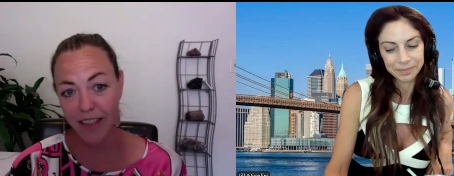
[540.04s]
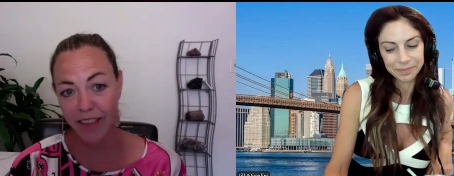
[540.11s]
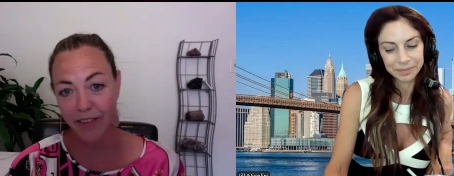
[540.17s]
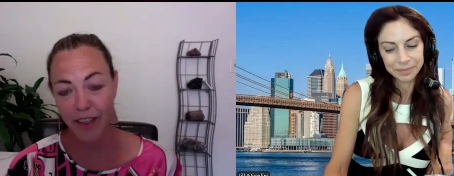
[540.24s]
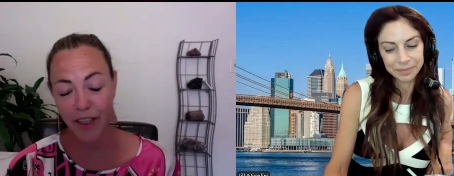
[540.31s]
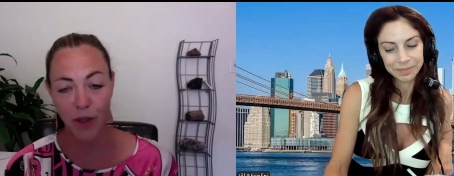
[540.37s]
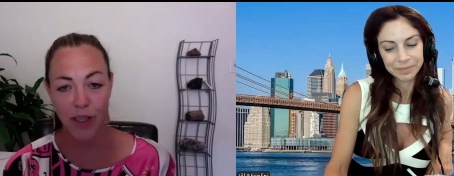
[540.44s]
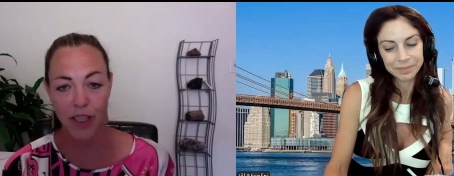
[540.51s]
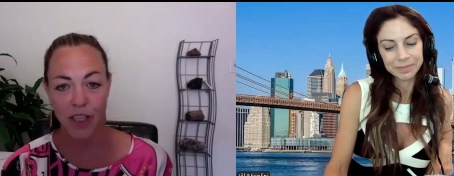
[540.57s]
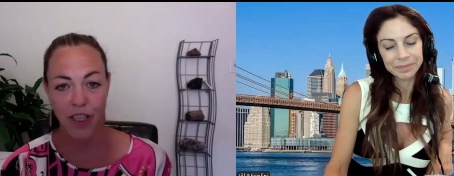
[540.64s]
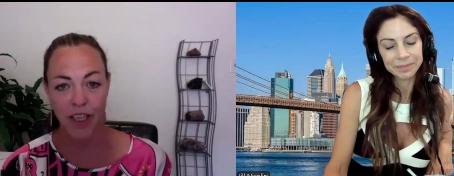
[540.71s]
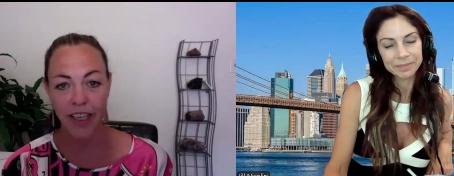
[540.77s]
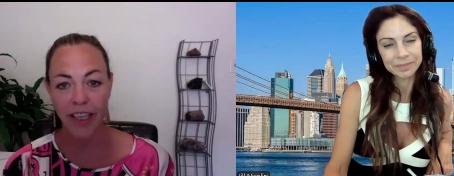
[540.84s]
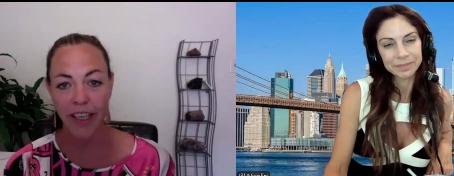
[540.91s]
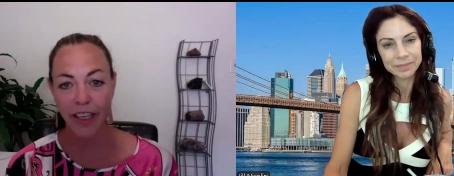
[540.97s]
Speaker 1: if i quit
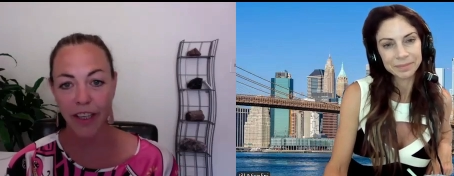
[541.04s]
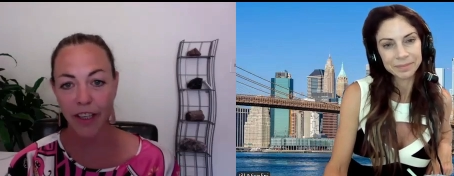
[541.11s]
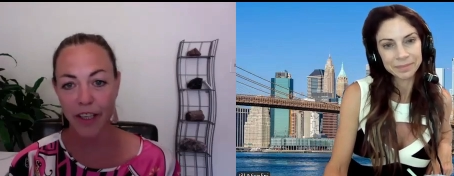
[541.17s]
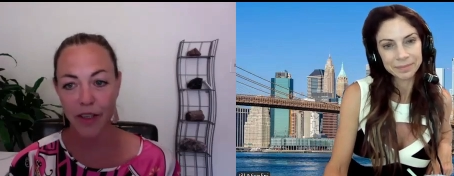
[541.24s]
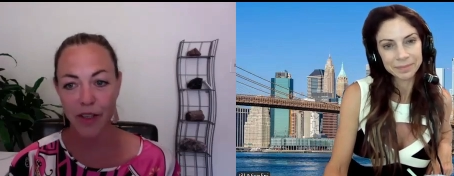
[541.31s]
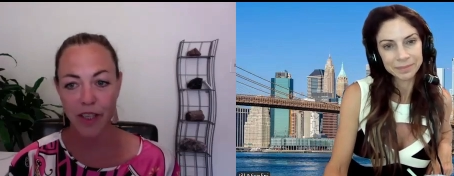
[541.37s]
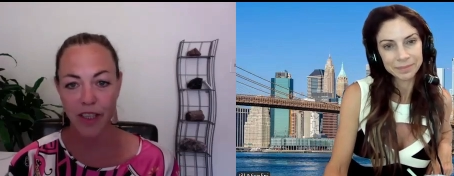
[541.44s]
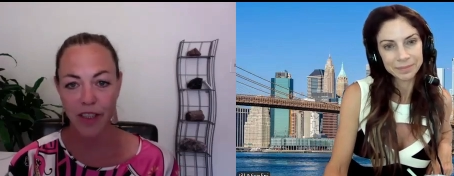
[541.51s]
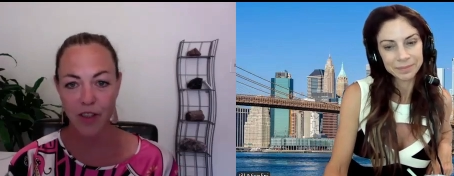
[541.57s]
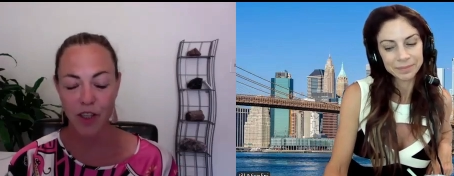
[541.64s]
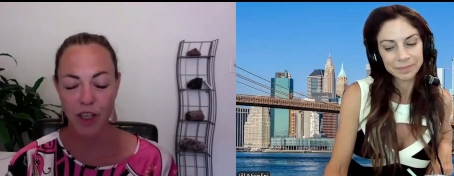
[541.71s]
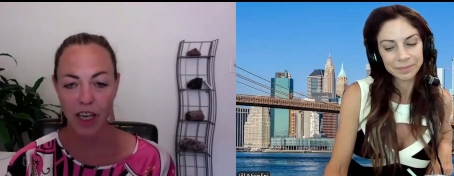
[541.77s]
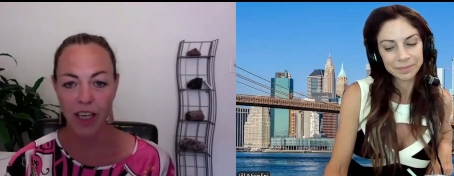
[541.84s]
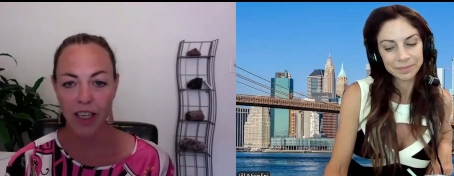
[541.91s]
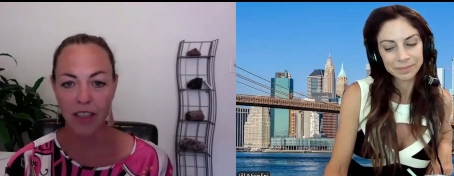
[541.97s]
drinking or using
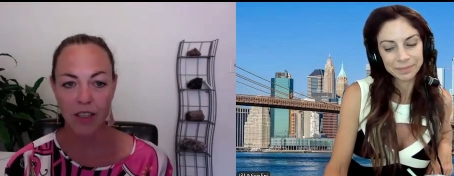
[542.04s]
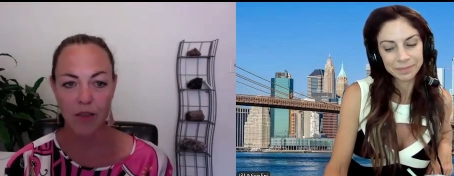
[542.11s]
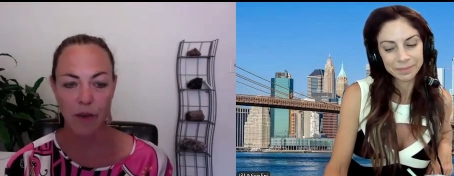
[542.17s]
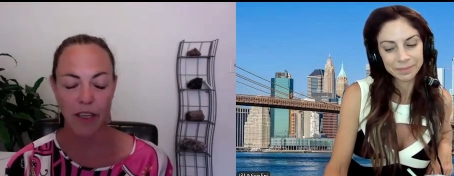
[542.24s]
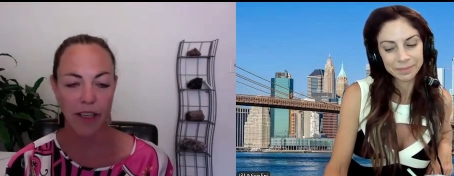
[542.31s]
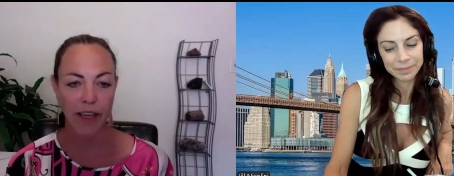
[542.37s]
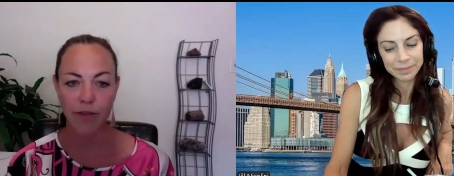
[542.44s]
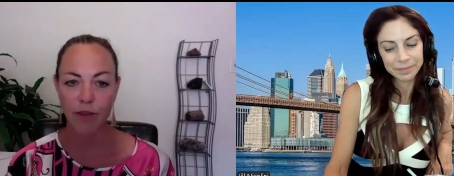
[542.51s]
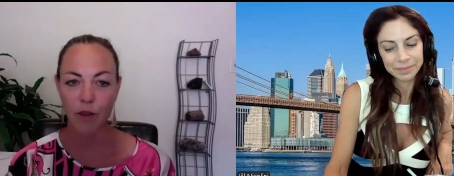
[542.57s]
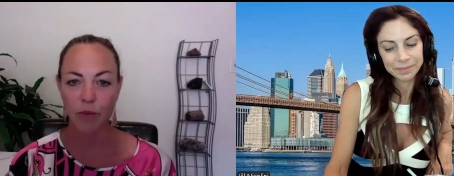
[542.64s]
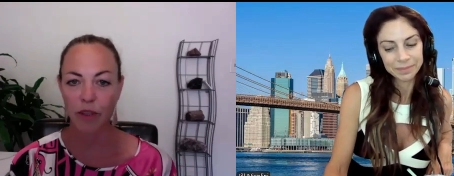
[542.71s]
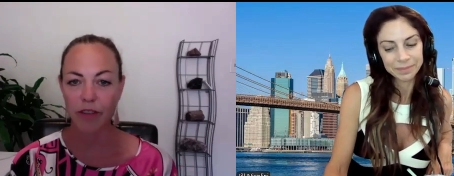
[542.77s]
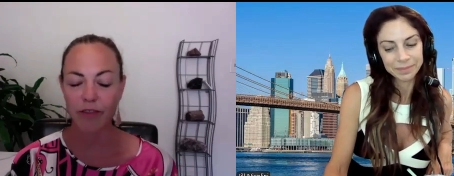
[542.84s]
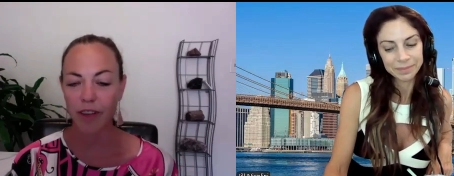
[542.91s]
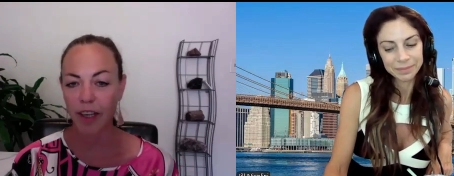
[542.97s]
drugs my life won't
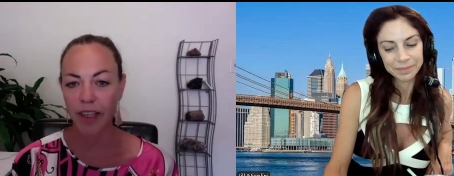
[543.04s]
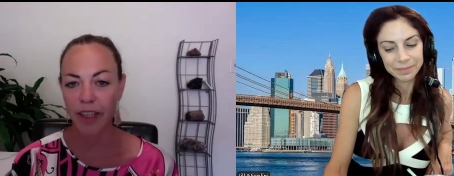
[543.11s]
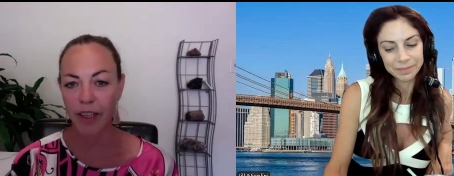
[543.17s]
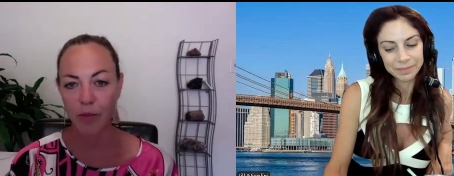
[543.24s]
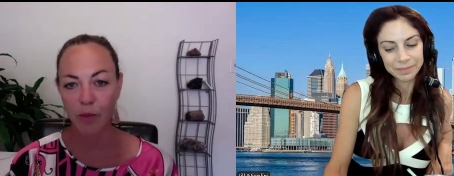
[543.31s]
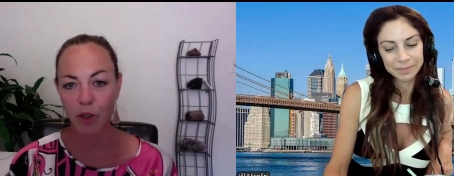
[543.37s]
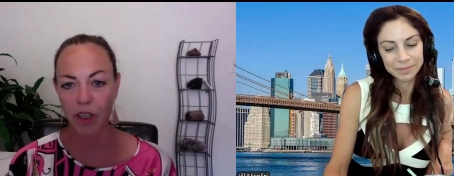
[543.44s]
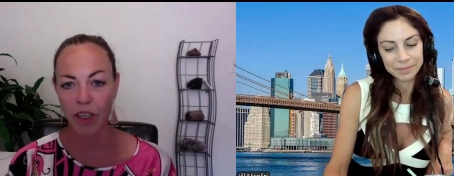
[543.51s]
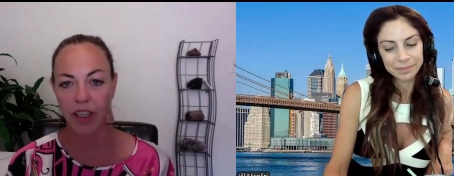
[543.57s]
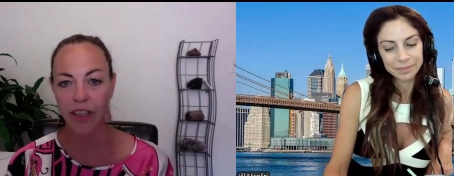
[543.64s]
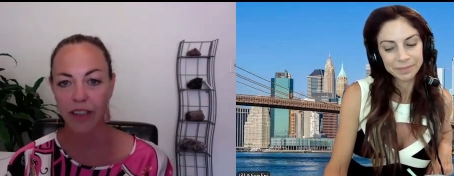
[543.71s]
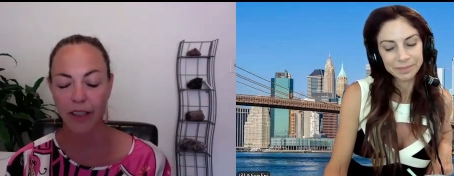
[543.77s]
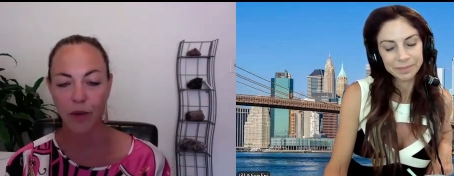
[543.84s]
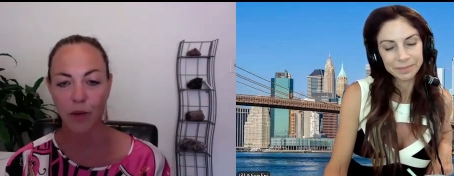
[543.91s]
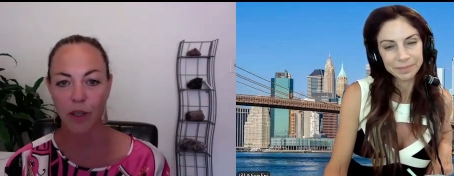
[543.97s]
be fun anymore
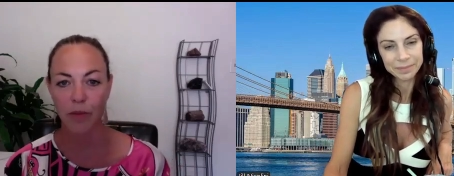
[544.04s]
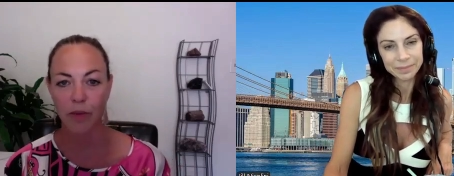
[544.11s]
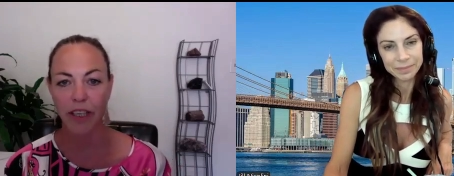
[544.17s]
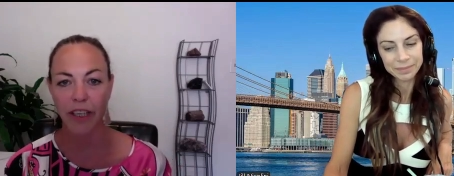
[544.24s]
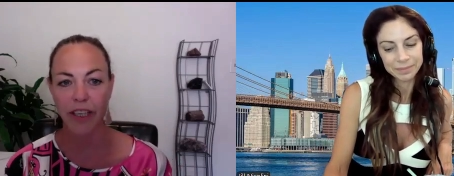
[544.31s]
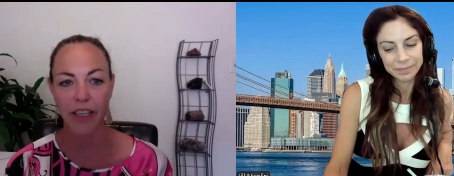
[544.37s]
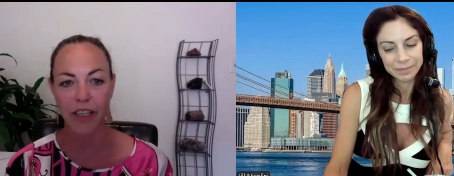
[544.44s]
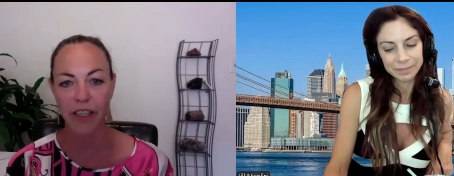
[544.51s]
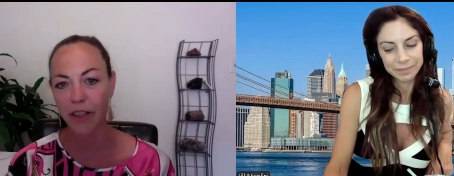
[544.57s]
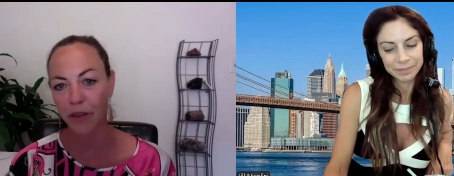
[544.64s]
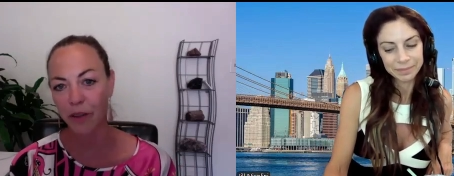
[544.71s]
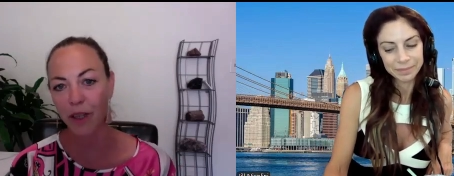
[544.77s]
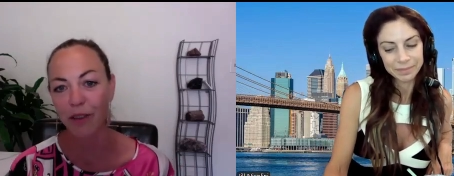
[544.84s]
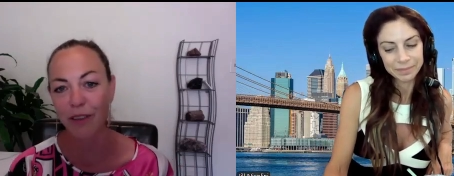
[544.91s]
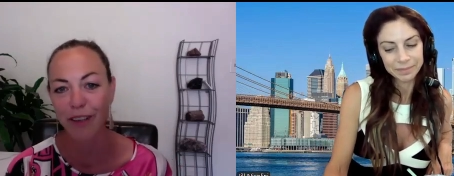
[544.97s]
like what am i going
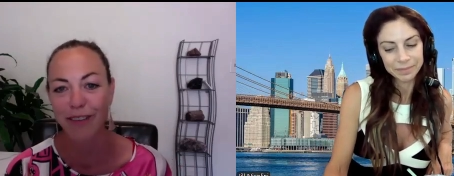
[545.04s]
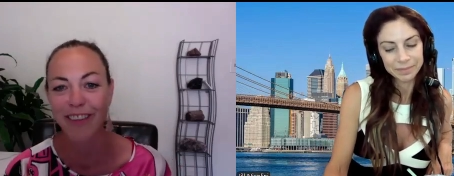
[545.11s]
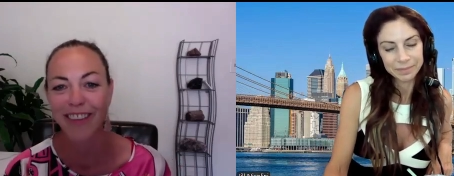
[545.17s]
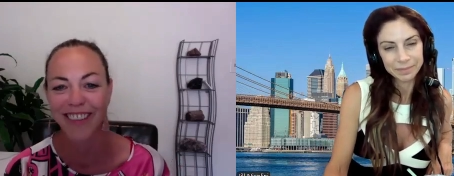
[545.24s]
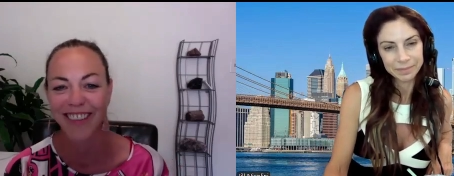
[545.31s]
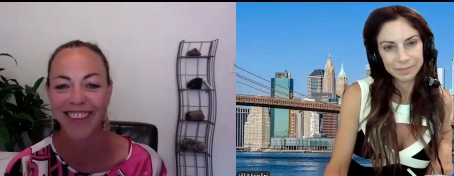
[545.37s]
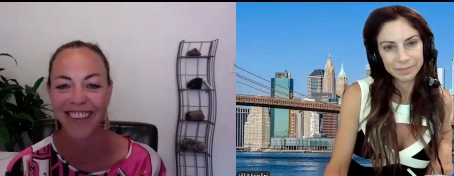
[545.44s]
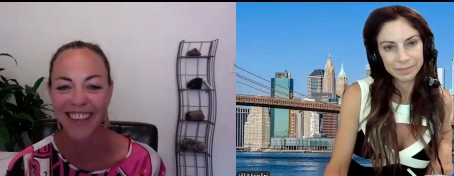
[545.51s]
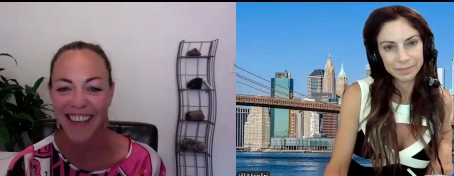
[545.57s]
to do